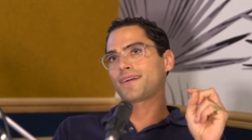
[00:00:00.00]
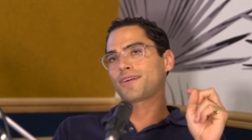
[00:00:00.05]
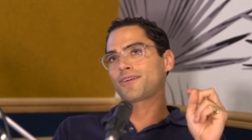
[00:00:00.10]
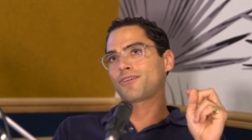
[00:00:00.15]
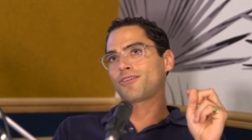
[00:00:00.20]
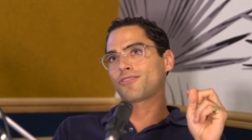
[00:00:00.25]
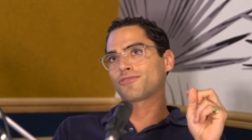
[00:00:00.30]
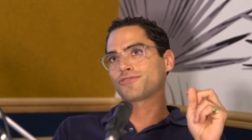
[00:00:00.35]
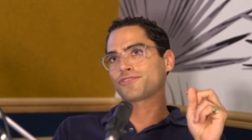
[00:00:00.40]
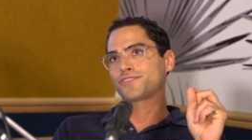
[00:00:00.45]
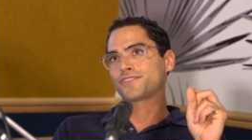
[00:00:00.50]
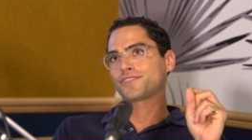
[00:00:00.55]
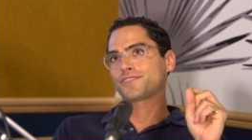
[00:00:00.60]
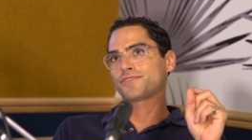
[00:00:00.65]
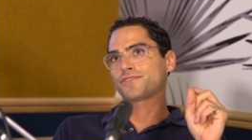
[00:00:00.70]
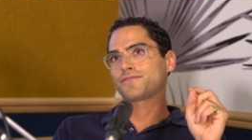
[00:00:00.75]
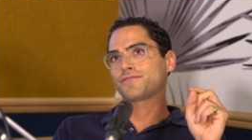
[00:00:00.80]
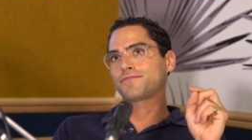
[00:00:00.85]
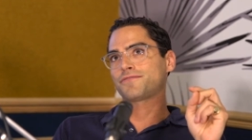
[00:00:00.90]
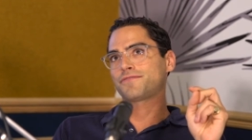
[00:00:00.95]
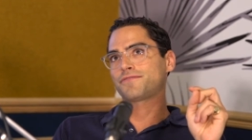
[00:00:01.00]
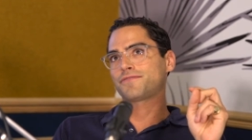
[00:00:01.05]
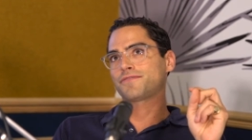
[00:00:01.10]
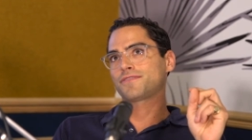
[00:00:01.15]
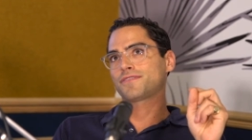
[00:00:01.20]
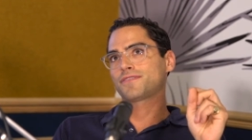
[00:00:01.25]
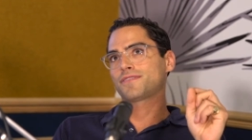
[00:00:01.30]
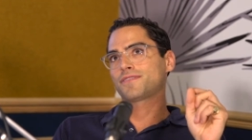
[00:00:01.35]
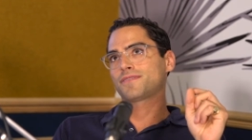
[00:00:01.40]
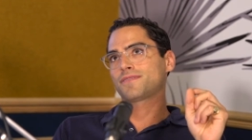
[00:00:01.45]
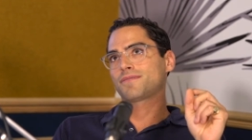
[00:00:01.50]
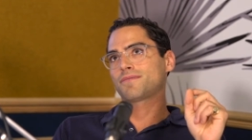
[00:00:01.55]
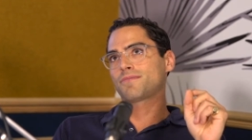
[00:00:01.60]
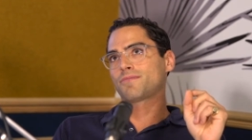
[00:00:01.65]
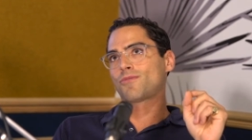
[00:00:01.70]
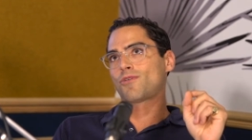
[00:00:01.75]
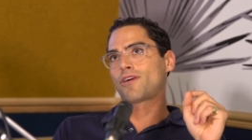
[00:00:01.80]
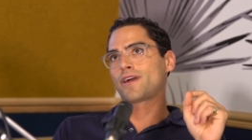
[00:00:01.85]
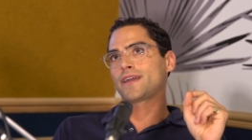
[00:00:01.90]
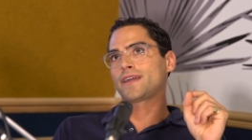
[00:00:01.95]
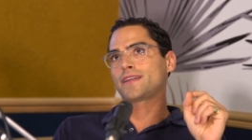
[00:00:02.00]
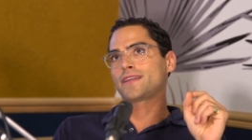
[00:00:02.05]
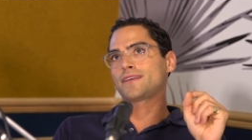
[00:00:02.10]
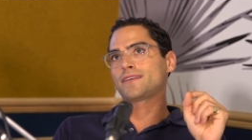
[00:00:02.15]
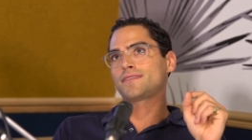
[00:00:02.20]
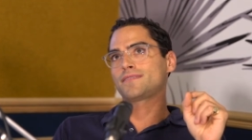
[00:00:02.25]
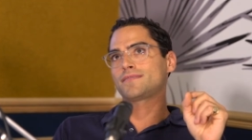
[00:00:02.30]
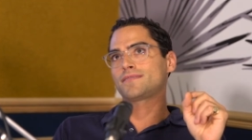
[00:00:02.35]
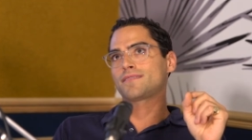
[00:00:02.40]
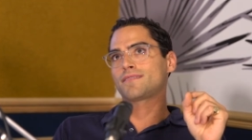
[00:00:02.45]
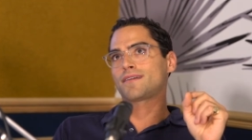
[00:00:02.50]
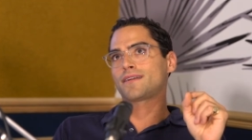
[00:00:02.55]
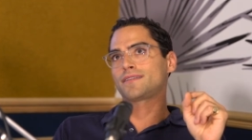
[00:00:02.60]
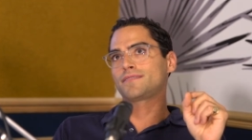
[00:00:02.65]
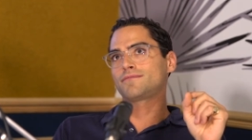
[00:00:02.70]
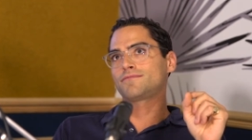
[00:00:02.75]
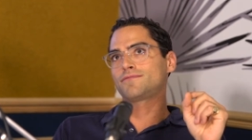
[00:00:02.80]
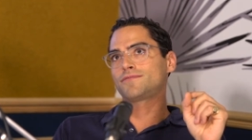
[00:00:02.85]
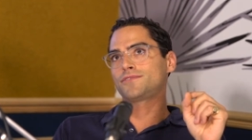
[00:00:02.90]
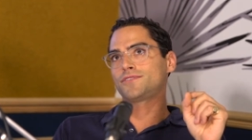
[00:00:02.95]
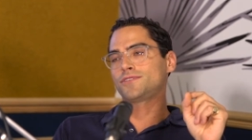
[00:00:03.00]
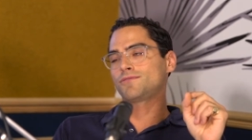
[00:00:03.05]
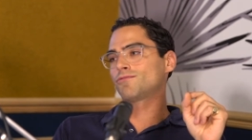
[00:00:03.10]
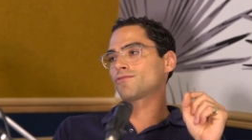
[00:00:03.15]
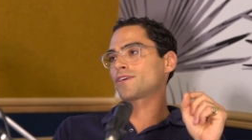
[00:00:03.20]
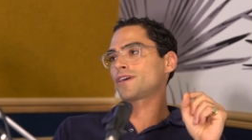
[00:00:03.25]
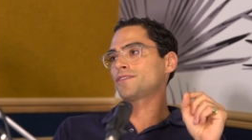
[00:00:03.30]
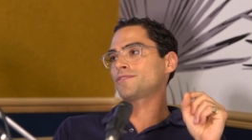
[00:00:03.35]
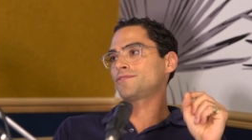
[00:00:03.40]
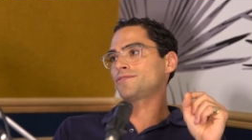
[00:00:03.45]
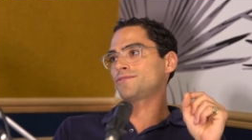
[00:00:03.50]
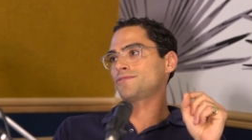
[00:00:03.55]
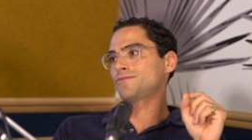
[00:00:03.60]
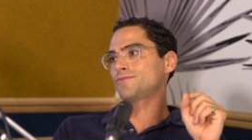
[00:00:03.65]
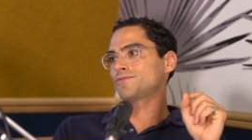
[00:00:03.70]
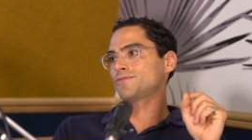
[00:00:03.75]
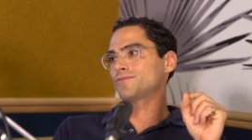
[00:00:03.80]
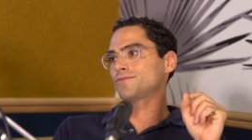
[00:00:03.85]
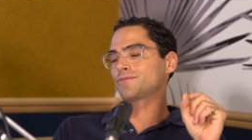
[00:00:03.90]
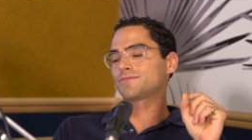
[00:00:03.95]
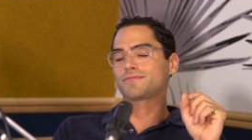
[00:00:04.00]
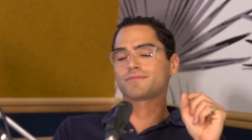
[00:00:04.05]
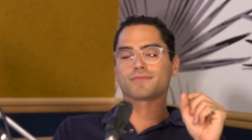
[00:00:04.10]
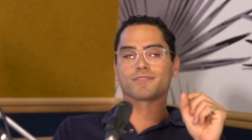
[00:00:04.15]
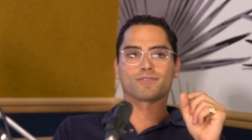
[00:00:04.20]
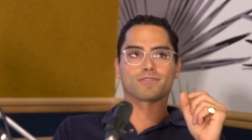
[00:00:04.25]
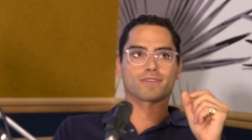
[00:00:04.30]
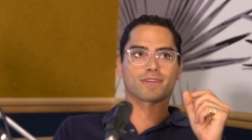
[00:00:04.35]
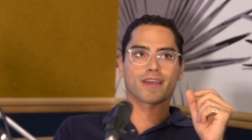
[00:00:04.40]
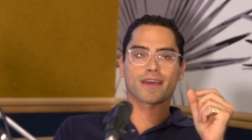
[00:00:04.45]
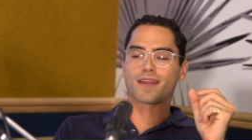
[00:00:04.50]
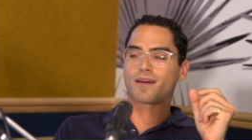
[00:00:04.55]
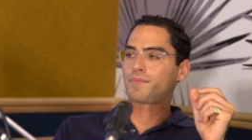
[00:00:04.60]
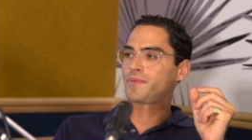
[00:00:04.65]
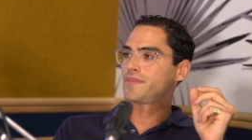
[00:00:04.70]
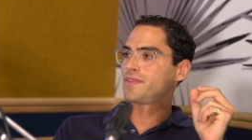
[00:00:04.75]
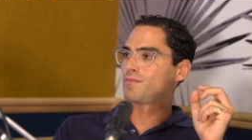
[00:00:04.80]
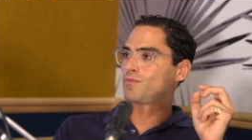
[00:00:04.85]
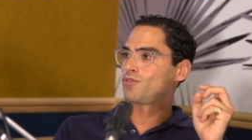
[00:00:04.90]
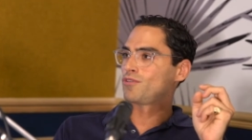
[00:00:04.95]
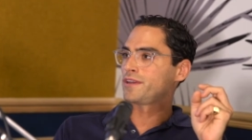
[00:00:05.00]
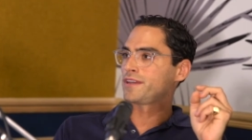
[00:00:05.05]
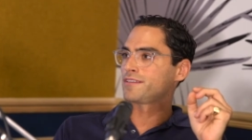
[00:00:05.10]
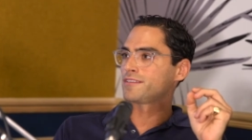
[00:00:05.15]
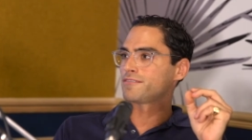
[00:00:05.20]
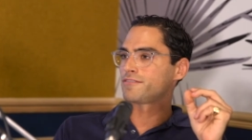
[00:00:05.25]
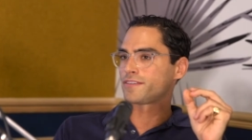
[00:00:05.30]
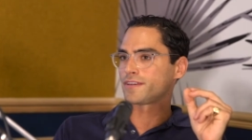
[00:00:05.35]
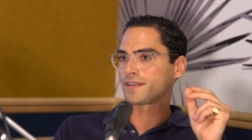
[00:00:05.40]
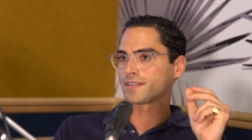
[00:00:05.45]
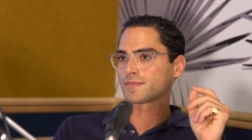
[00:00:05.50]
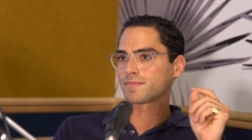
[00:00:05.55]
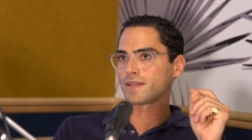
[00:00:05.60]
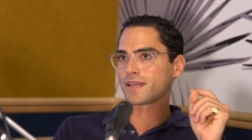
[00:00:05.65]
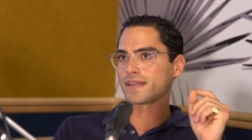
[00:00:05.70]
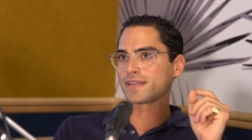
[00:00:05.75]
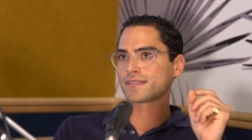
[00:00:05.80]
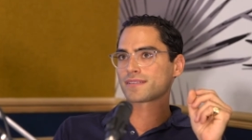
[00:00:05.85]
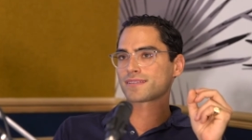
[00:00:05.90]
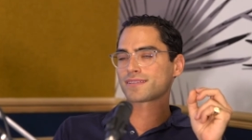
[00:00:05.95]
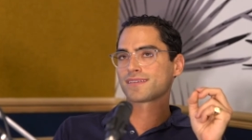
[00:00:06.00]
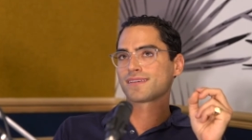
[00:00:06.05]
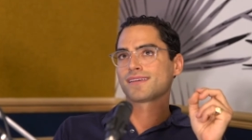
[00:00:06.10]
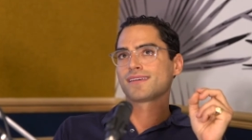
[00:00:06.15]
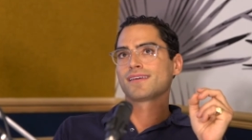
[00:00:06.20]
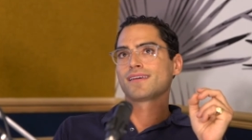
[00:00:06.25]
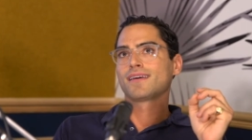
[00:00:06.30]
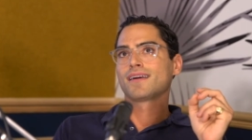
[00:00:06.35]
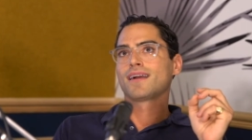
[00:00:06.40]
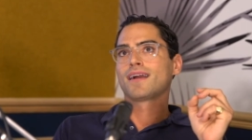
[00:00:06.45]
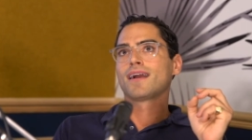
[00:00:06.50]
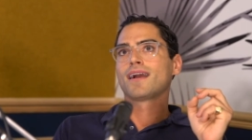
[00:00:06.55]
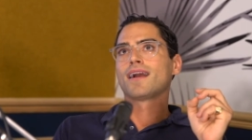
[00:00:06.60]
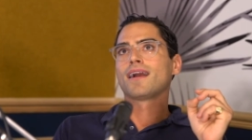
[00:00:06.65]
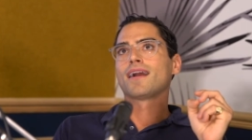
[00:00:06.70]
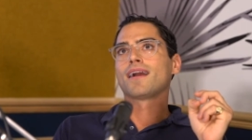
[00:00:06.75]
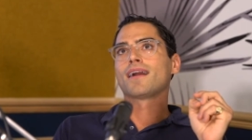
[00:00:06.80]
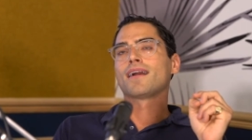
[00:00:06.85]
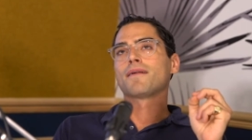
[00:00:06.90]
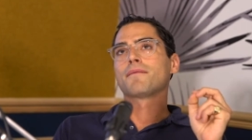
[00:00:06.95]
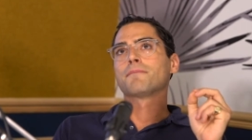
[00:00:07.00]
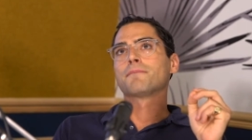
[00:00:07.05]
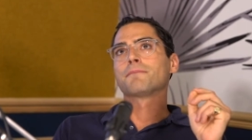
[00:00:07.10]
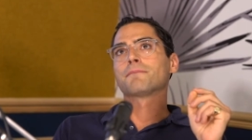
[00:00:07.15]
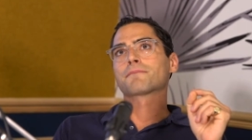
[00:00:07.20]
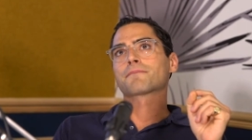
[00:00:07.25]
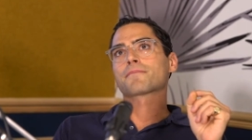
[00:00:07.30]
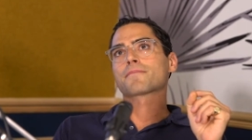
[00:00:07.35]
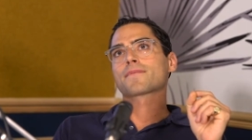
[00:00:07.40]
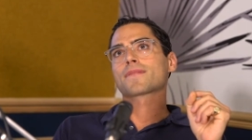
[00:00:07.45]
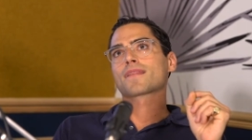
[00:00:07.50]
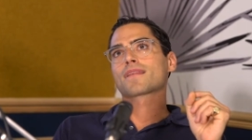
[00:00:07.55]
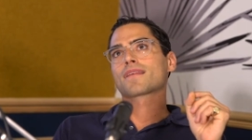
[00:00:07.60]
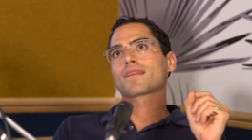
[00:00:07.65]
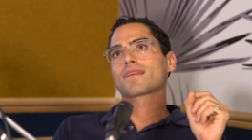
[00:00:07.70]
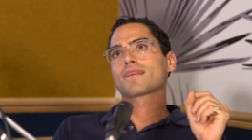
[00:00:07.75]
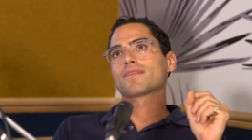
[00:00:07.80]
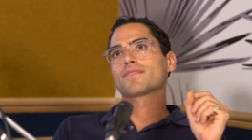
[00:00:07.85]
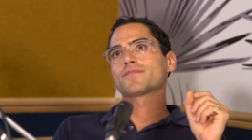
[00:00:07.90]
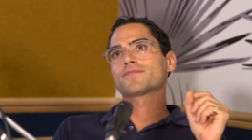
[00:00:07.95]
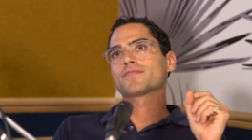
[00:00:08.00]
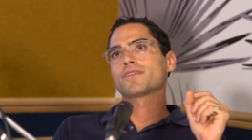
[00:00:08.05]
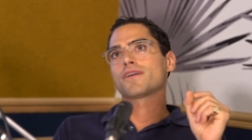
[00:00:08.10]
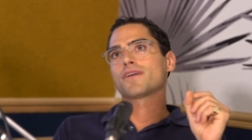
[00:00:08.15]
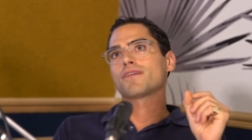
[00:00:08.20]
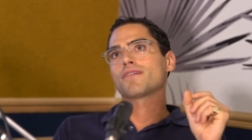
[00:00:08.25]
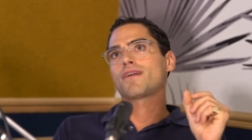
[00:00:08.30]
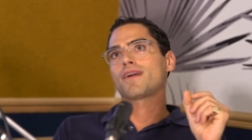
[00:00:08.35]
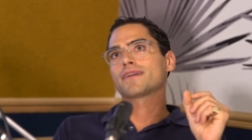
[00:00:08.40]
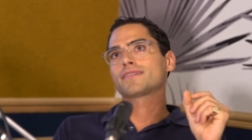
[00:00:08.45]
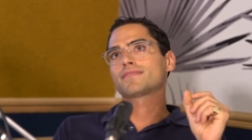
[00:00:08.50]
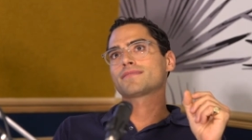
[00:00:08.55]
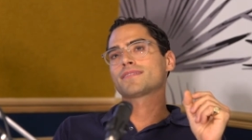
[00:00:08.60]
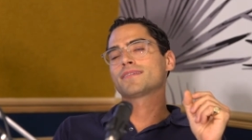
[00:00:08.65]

conscious of why it is that I do what I do or, or get up in the morning in the first place. Um, so I,